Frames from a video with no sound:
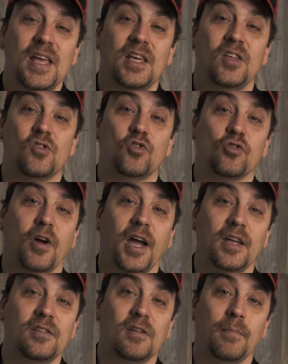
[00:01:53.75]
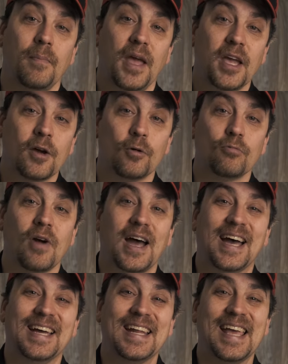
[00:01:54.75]
is trying to make a
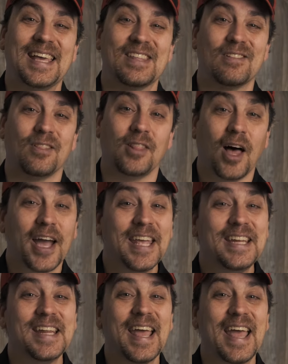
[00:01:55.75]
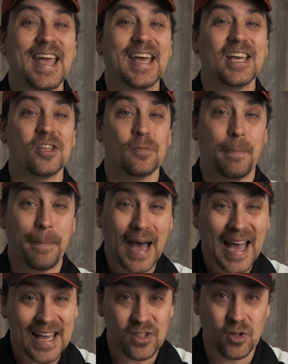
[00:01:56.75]
rod as light as
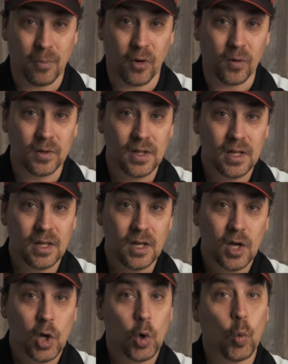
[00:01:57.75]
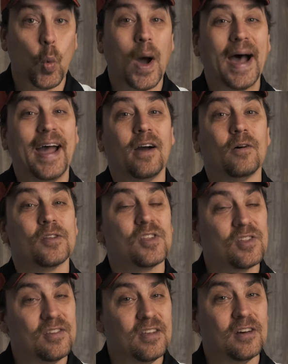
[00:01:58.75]
possible while
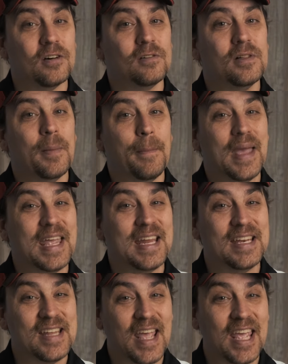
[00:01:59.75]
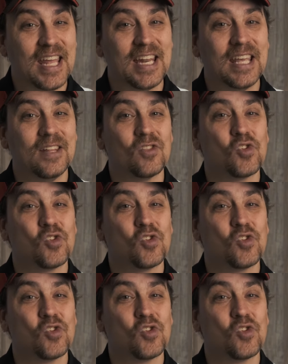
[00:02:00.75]
still maintaining